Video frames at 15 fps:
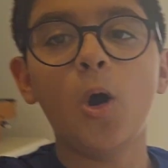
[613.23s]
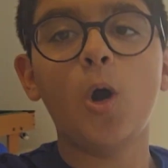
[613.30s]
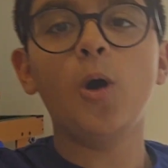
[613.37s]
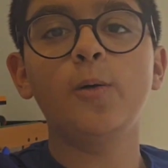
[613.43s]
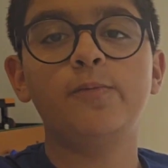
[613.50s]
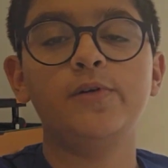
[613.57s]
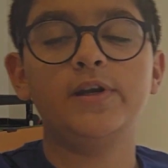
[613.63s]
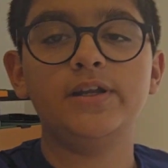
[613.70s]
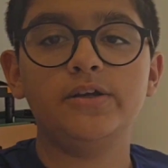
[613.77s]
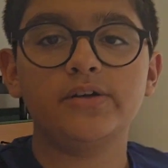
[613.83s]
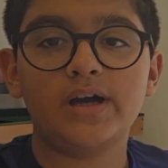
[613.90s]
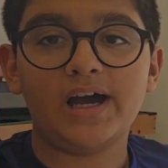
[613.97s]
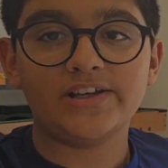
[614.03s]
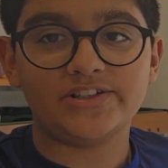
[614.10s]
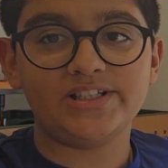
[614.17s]
Hopefully you
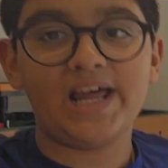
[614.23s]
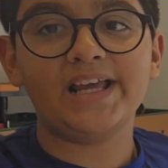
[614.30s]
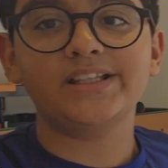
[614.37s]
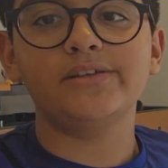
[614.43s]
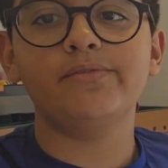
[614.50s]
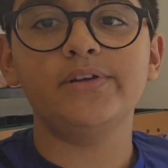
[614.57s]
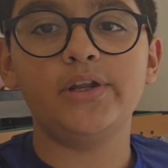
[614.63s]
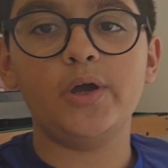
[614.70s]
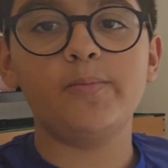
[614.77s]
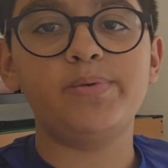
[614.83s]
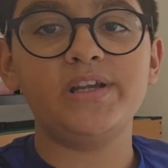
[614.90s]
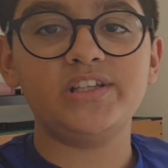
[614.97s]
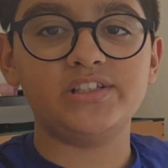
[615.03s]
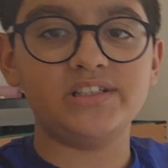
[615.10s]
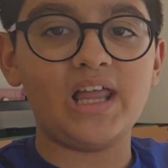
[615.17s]
guys like the video.
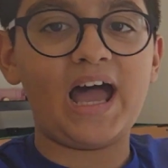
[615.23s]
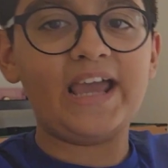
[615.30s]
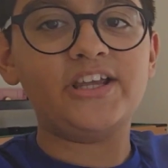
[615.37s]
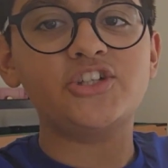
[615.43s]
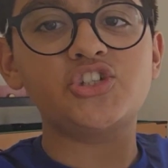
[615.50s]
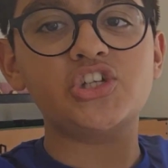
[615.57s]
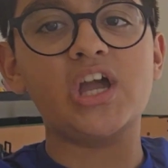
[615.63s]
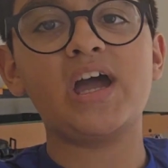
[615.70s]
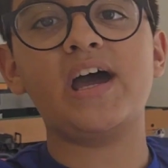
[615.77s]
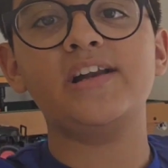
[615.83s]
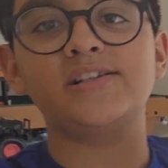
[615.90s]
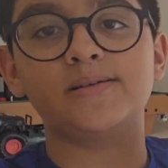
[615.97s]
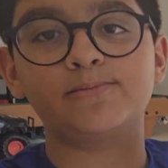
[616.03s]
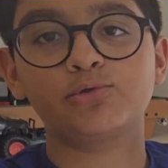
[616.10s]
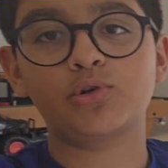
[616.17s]
Please like, share
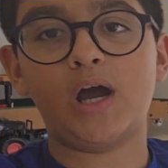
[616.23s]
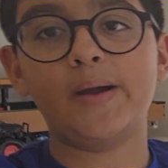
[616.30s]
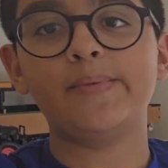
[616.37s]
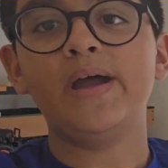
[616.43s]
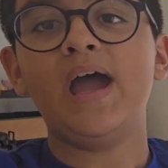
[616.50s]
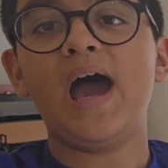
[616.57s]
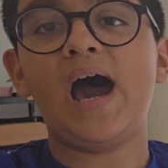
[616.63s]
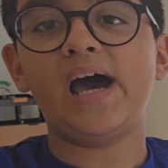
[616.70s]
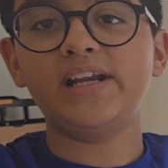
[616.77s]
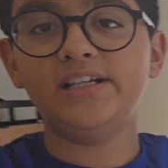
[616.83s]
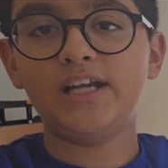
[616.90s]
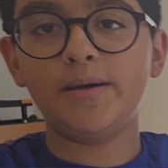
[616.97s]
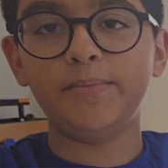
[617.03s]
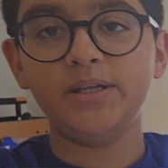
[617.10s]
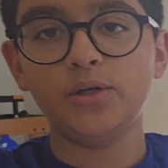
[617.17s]
and subscribe, and
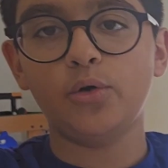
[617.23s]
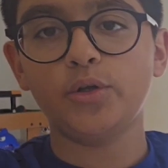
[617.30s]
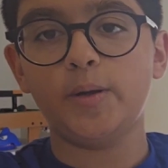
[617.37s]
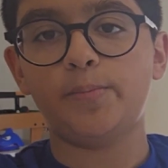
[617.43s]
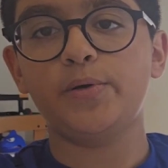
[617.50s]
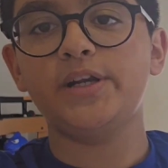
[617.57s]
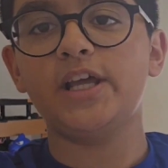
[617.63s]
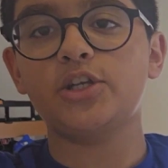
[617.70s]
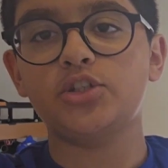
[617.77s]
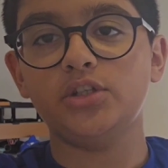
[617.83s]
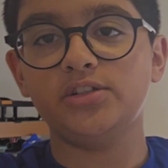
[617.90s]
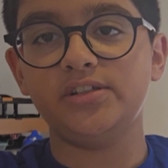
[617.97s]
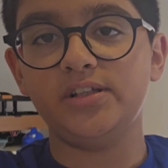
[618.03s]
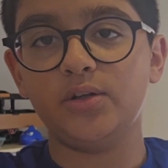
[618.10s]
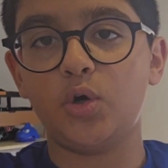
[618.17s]
let me know your
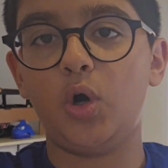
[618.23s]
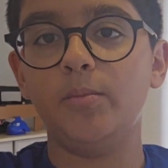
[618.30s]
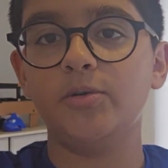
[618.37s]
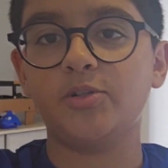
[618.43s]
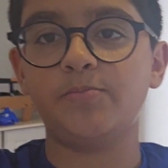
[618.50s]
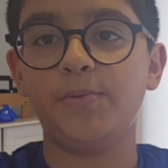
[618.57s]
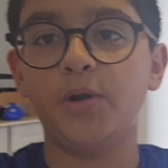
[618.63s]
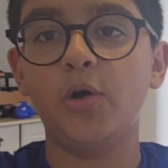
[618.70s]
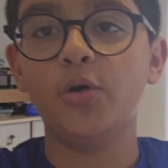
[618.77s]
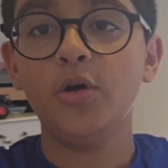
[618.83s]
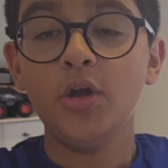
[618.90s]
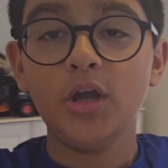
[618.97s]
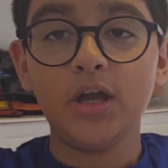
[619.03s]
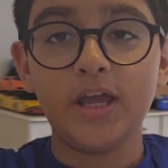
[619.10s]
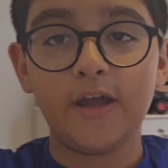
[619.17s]
predictions in the comments below
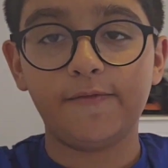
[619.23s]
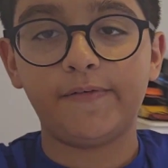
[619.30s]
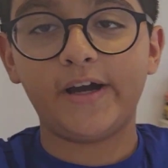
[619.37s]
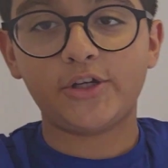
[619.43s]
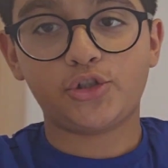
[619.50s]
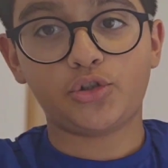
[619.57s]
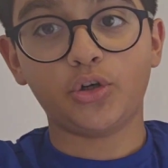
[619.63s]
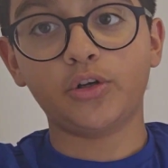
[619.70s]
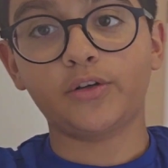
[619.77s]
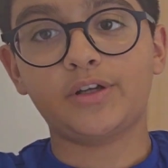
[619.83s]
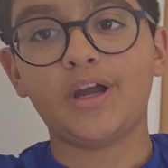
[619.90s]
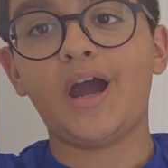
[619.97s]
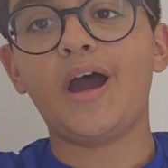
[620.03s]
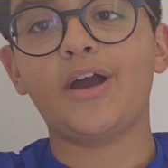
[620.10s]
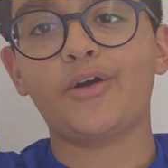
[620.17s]
if I should
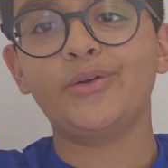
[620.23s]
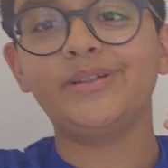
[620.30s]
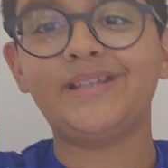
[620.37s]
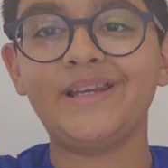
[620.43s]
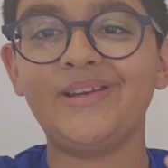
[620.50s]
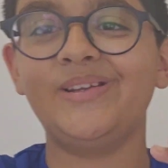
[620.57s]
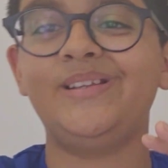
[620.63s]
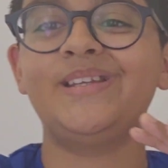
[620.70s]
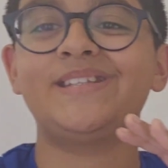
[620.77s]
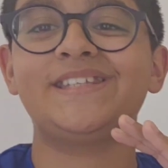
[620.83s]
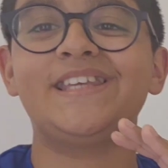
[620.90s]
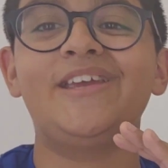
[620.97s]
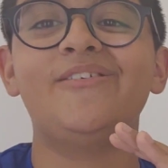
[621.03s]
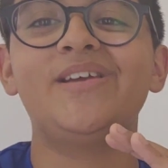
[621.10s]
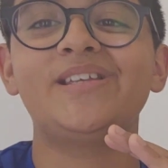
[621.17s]
continue this
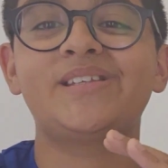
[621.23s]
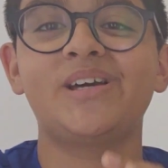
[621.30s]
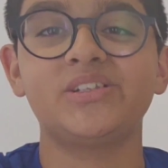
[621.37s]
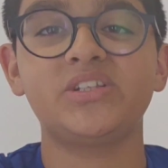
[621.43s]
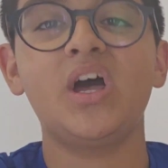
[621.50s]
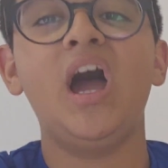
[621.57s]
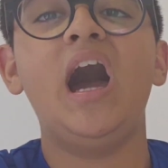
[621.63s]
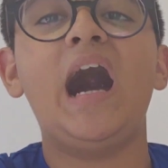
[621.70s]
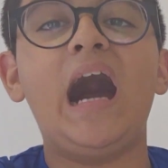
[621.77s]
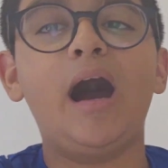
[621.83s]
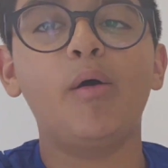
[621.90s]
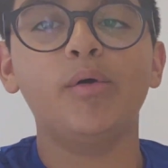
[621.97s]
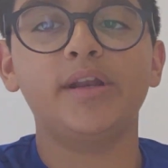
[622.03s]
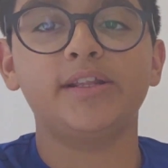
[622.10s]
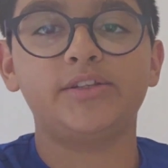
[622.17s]
series, because I
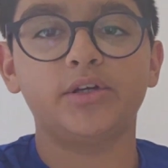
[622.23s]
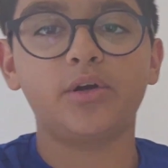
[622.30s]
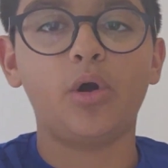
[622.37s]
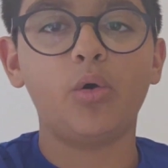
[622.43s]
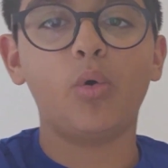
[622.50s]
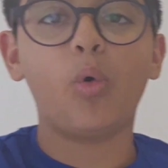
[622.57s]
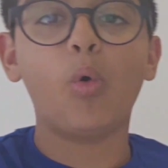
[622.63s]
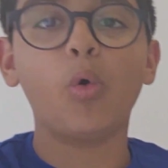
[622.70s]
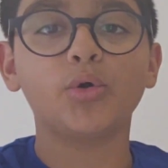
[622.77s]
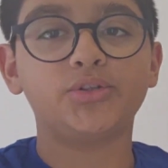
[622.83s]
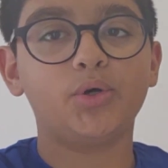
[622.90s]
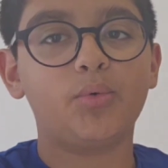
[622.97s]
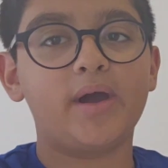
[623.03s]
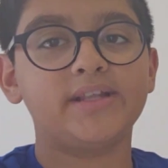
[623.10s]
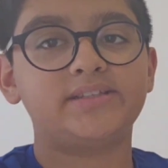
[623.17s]
wanted to go all
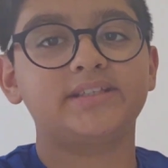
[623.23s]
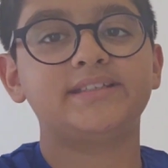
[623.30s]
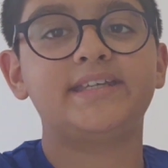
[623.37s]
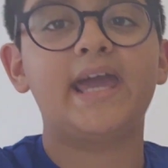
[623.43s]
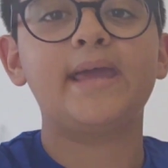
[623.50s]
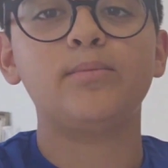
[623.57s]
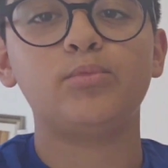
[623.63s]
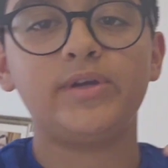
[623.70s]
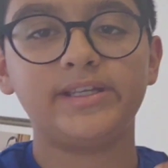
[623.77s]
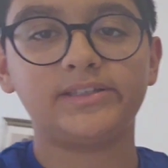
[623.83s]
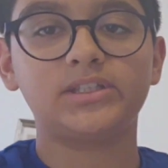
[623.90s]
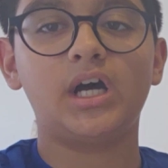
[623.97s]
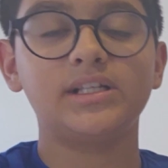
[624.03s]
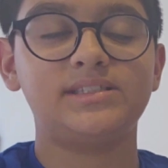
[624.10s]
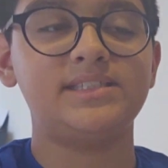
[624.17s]
the way to game week
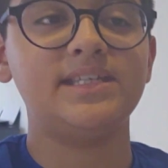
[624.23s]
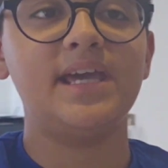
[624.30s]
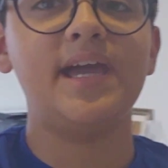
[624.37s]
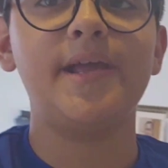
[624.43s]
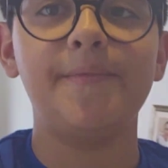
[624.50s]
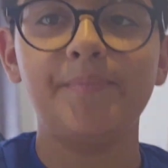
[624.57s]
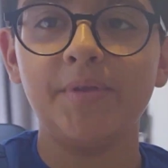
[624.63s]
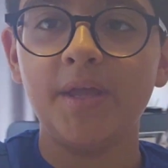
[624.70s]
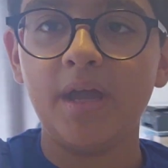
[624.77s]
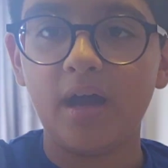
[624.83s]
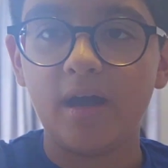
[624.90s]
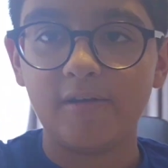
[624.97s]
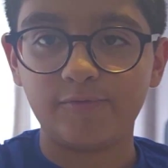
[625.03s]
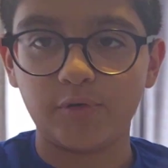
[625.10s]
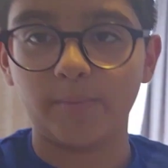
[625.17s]
38,
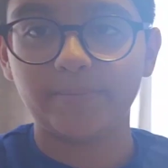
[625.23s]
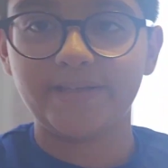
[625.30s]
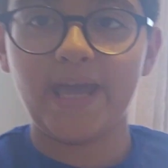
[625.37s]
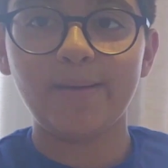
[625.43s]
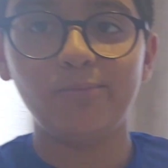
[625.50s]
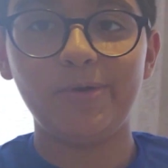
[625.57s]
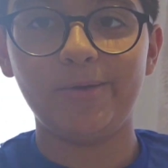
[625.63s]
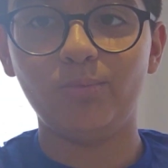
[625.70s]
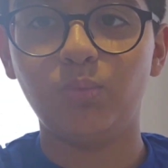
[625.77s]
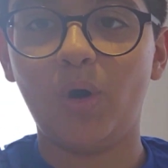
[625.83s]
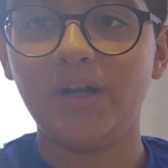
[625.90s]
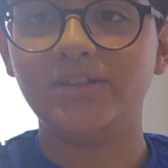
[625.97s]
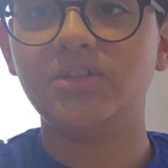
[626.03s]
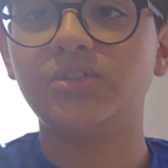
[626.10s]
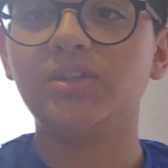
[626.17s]
from game week
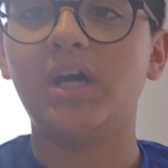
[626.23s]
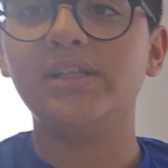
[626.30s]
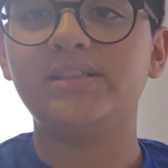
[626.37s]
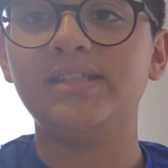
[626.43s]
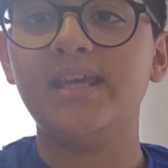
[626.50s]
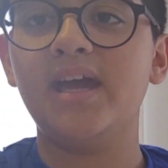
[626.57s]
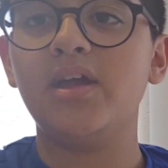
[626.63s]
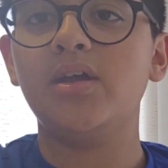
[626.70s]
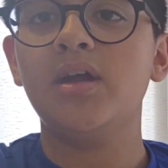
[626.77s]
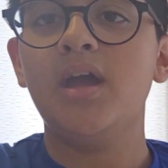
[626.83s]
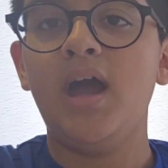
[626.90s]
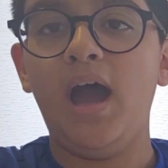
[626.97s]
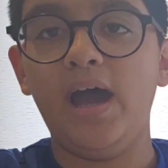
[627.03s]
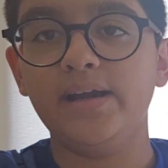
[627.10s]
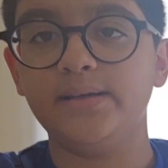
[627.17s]
1 to 38,
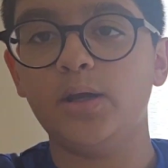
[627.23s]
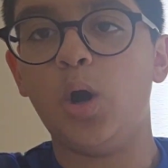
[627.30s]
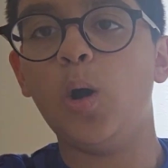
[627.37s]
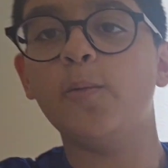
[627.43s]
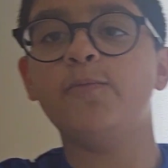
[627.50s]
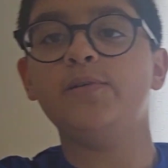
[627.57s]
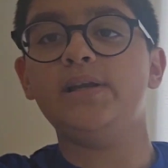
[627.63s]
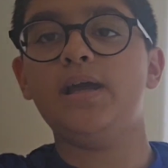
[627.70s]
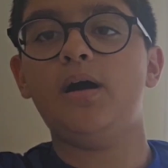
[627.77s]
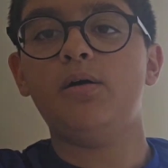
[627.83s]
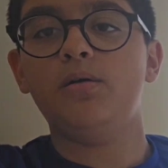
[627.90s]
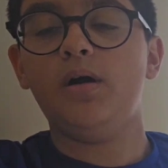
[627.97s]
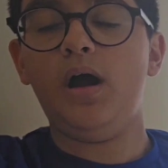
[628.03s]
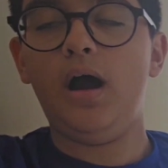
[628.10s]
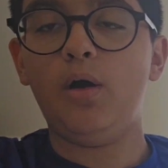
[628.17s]
and yeah, hopefully
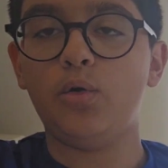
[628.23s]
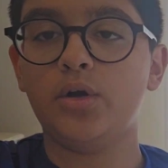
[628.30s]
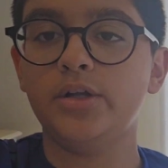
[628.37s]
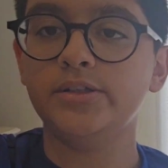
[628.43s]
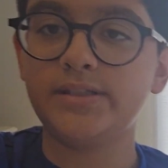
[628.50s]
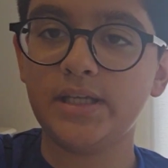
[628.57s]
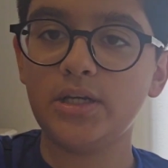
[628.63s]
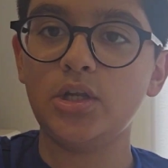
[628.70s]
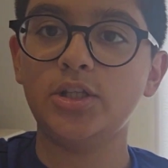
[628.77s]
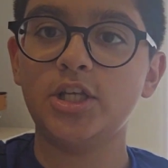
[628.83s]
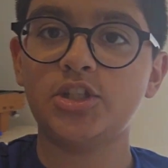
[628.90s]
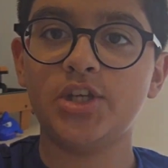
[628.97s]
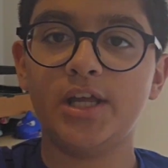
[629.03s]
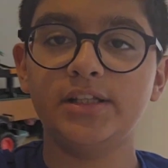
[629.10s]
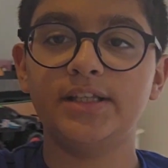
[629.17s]
I'll continue
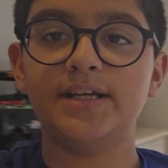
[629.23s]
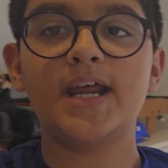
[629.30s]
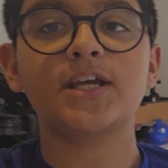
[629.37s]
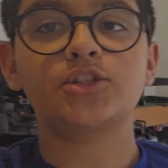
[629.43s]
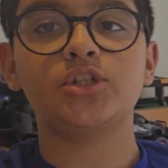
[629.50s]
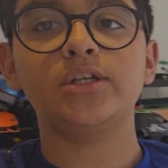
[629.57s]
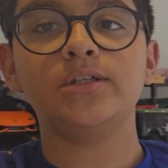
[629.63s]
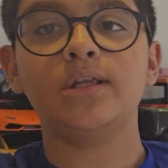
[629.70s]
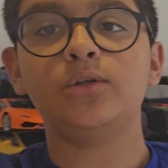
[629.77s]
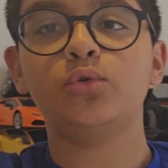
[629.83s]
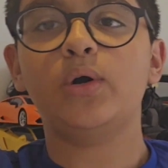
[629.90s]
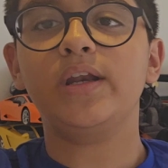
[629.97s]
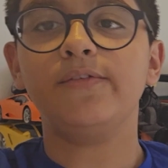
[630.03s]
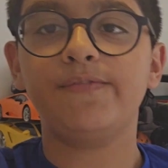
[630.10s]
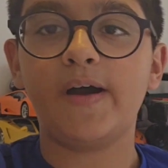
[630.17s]
this in the next season,
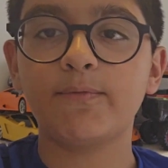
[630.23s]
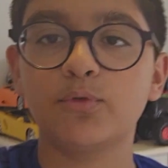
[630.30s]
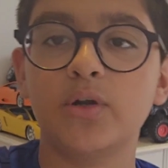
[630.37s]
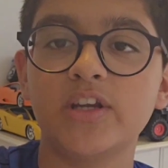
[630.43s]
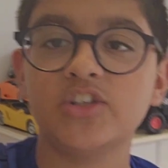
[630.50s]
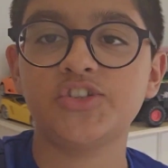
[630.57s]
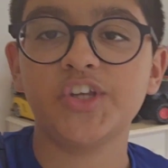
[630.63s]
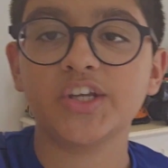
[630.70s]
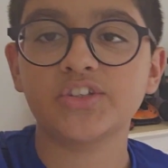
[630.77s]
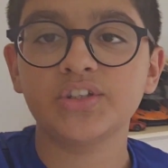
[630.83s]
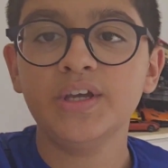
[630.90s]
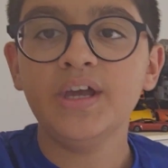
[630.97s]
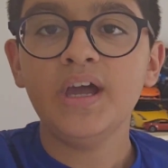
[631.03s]
25-26.